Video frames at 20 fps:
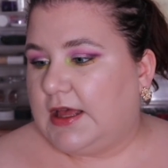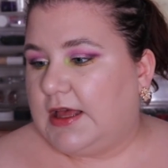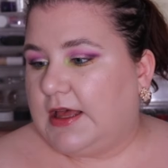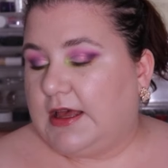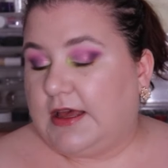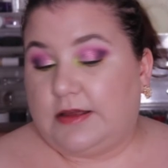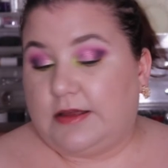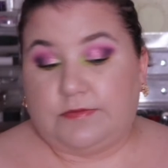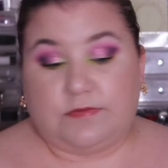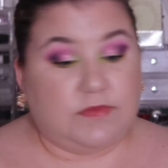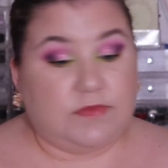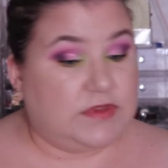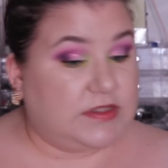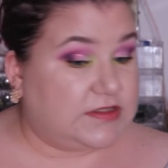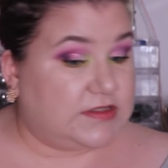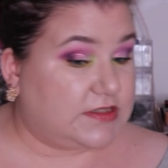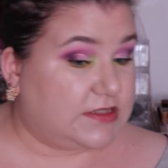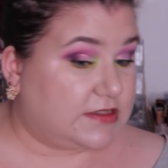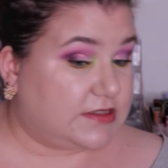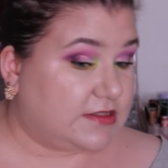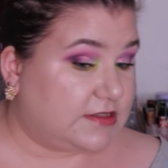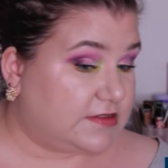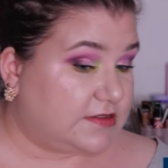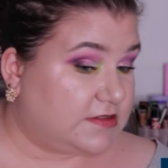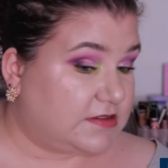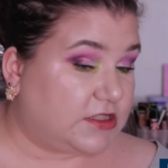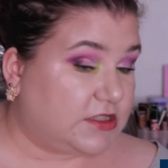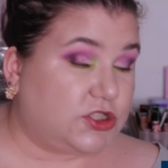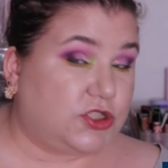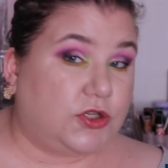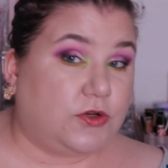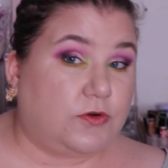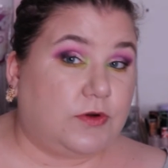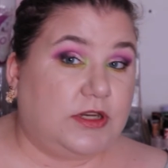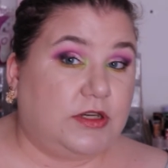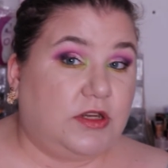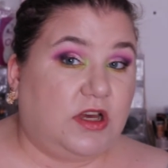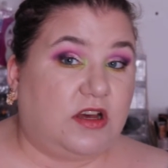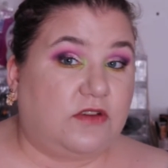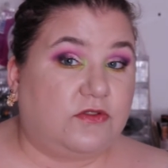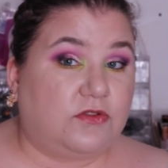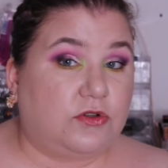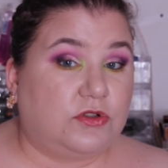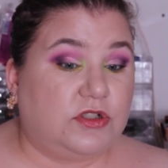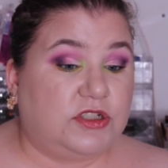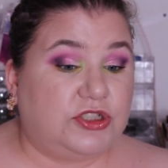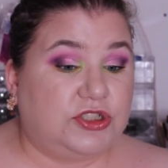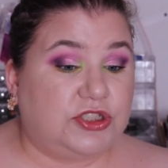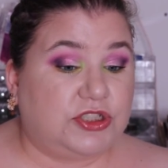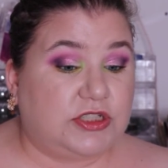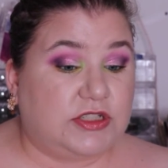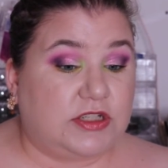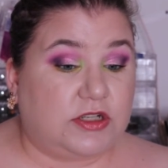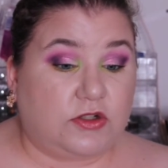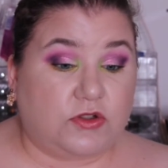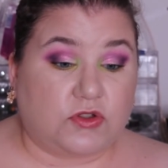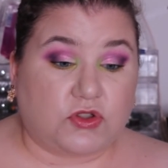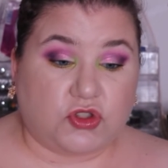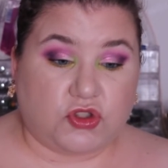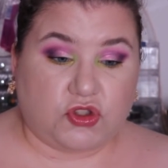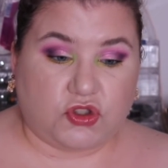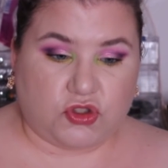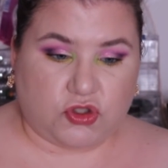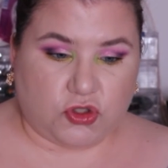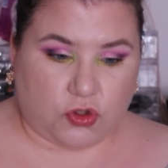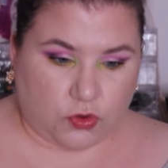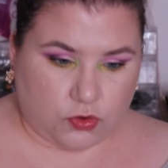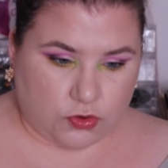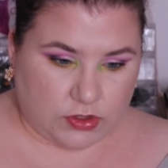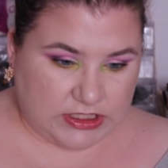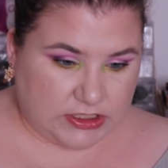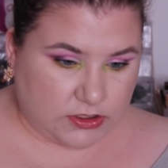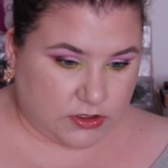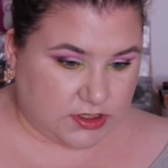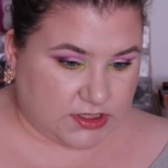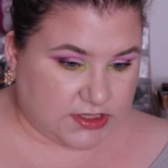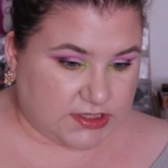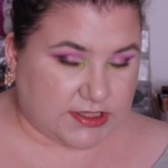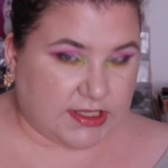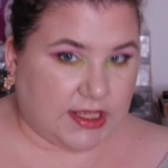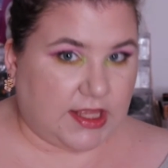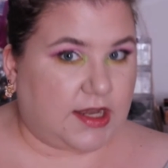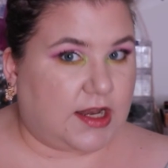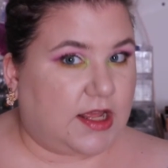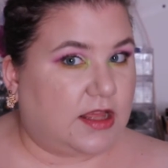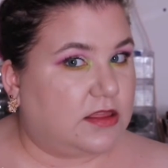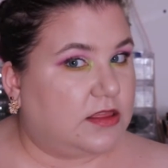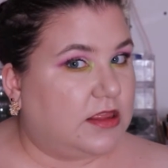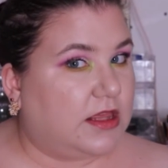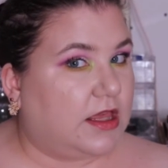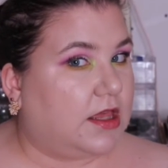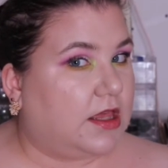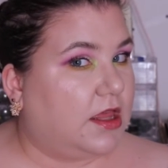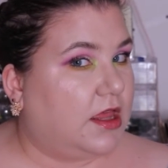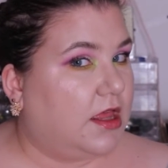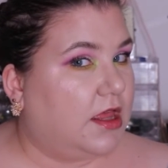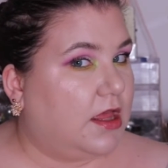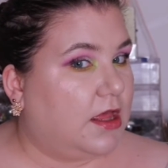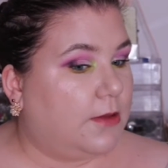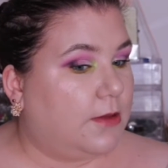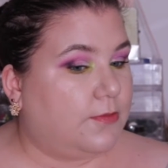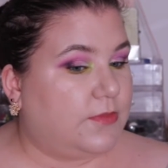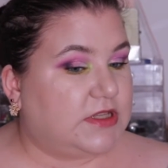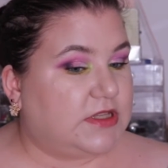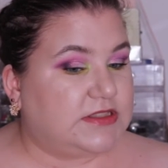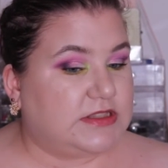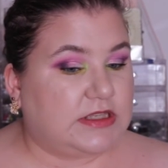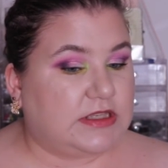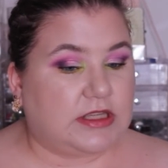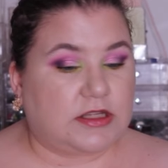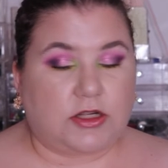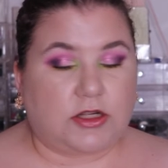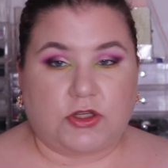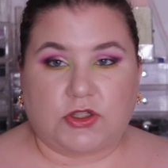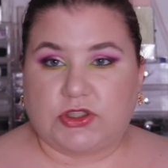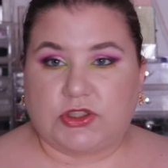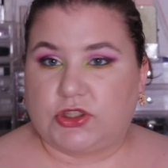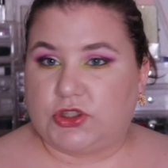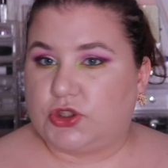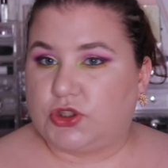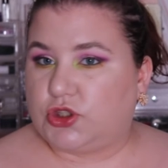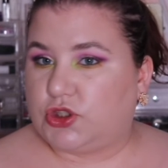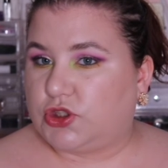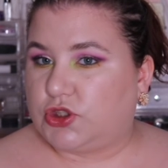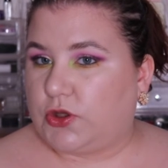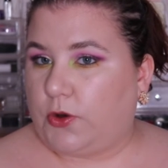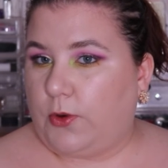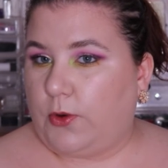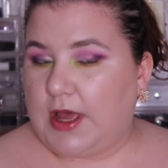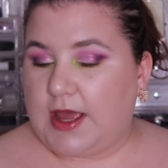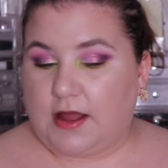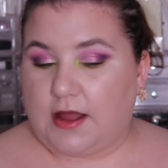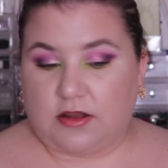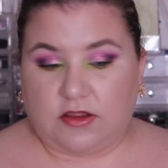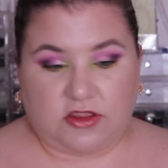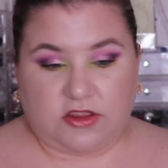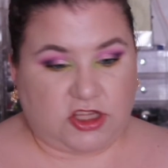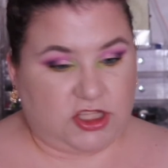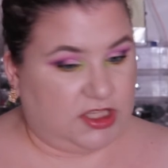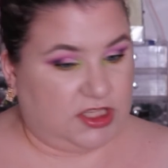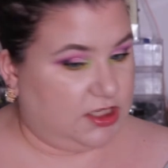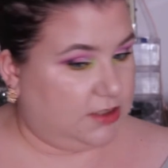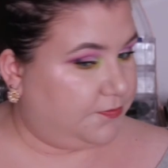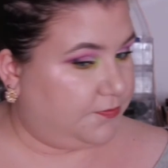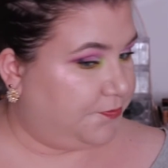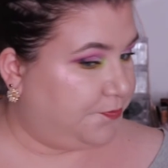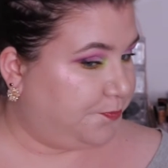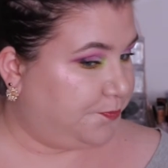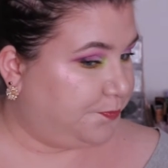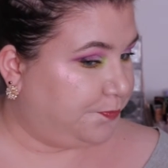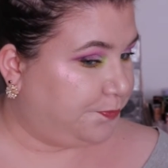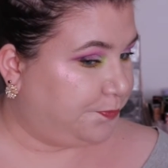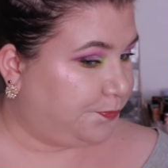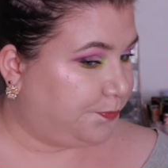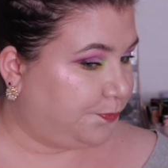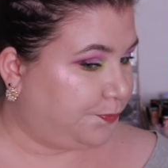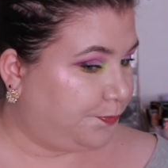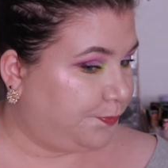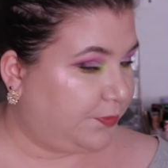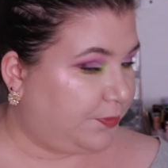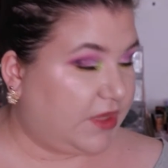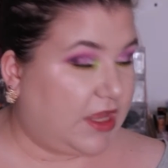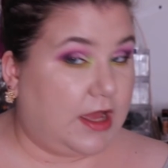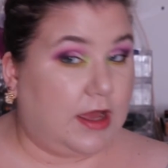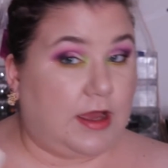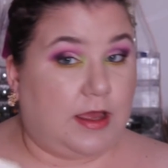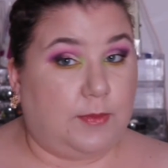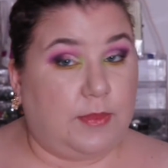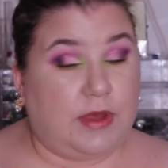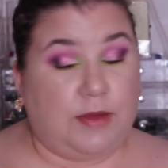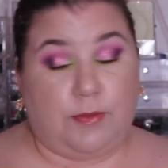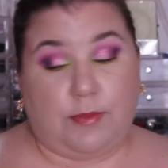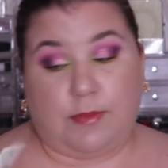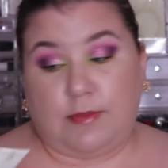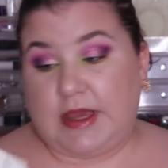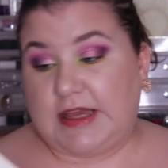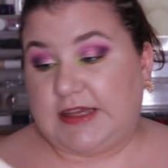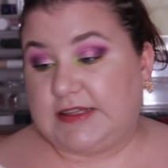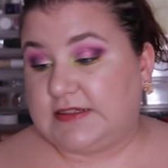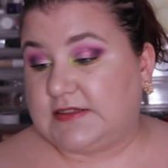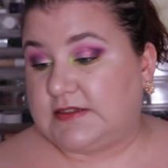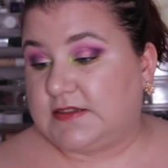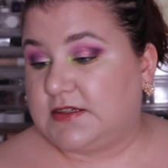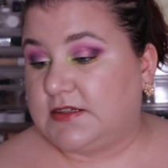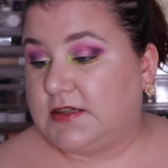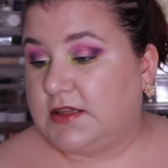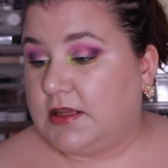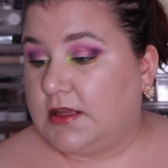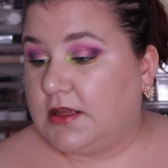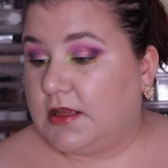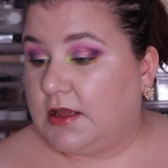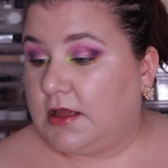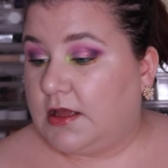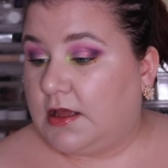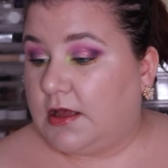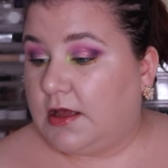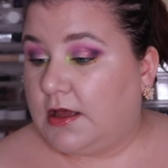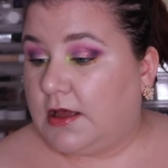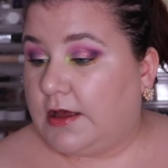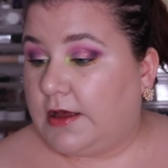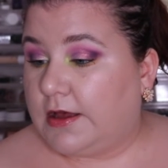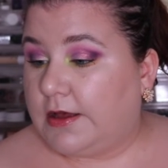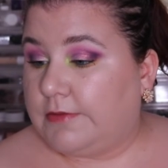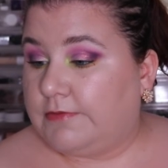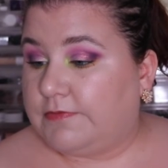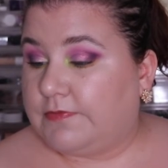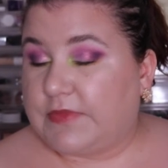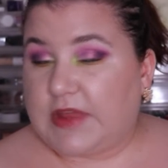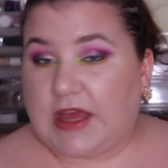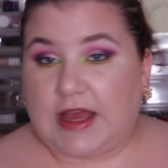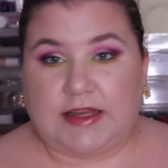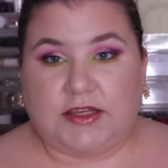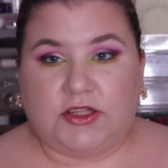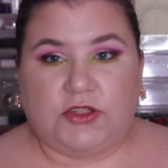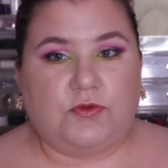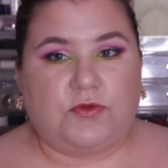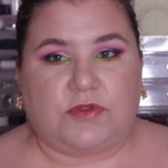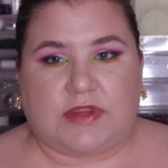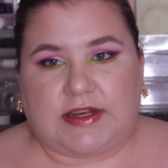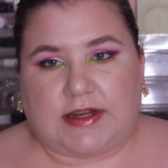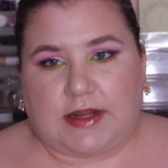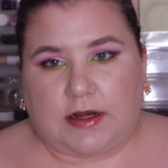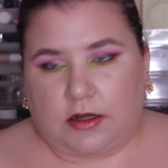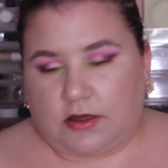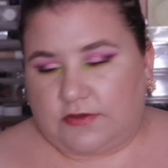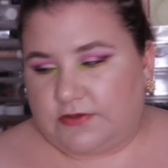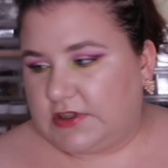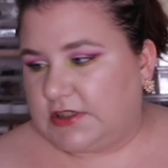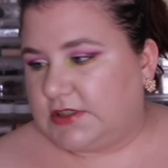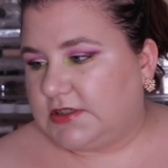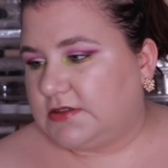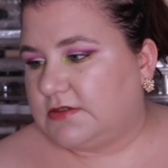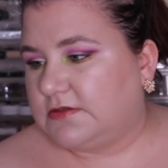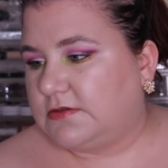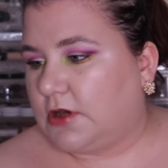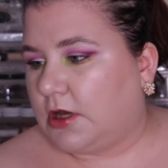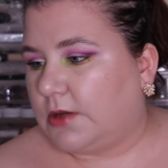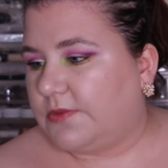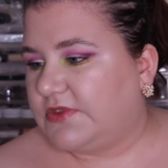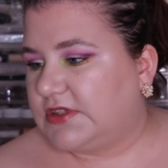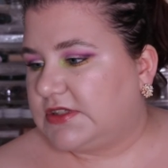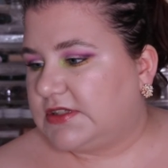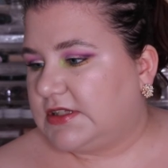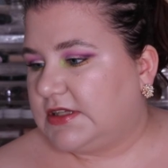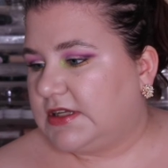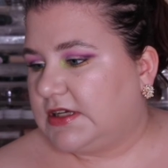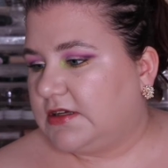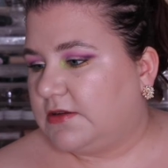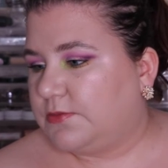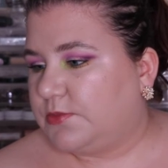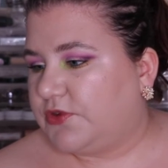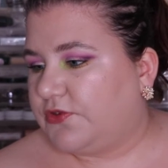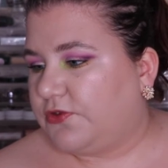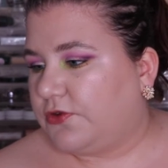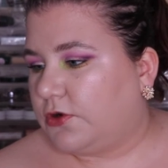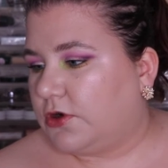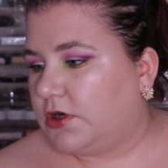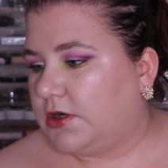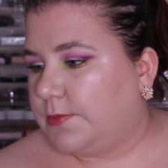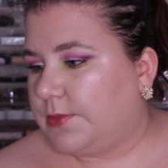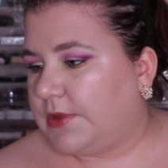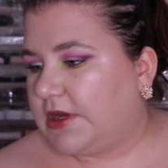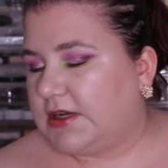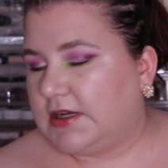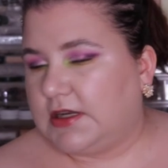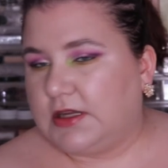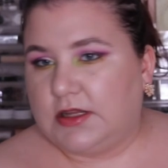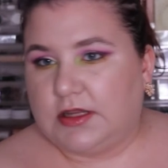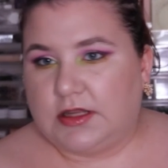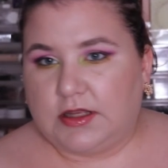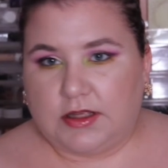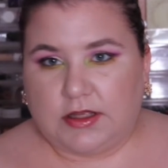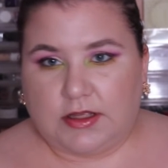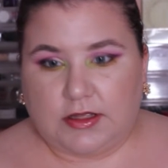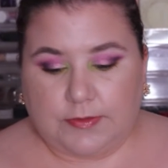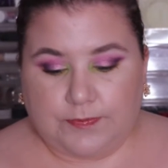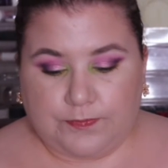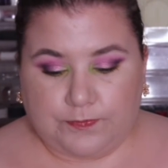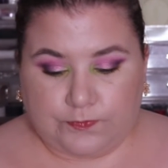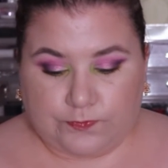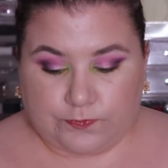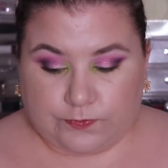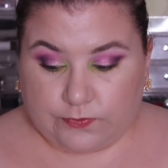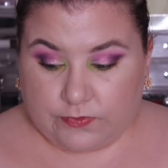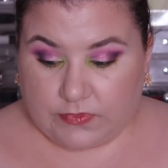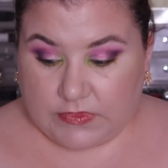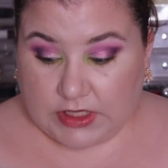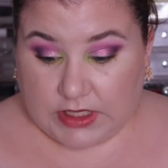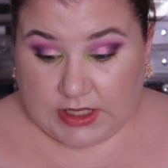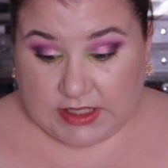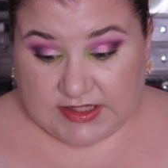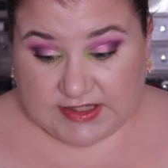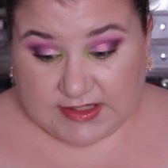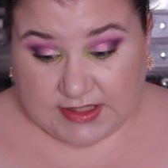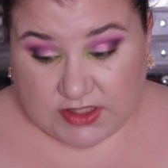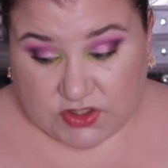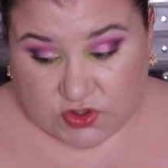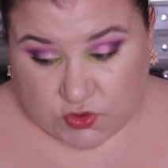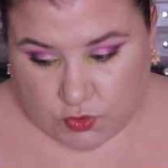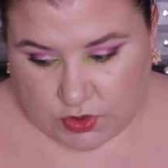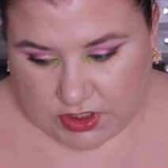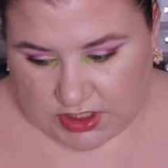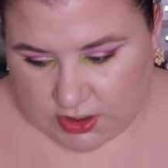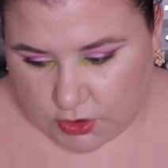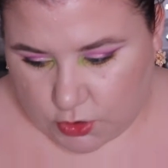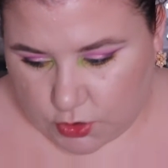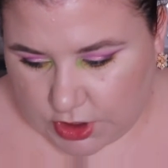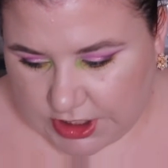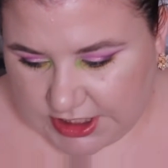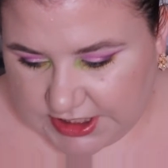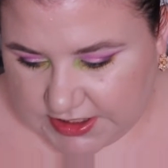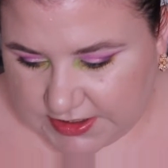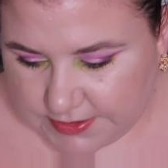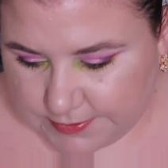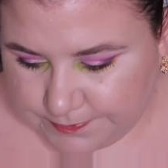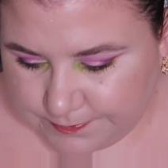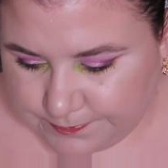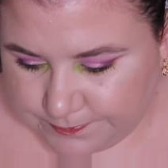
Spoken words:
This is such a great coverage. It looks so great on the skin. I think my skin looks so healthy. I'm amazed. I knew that I love it, obviously, before, but it's really great.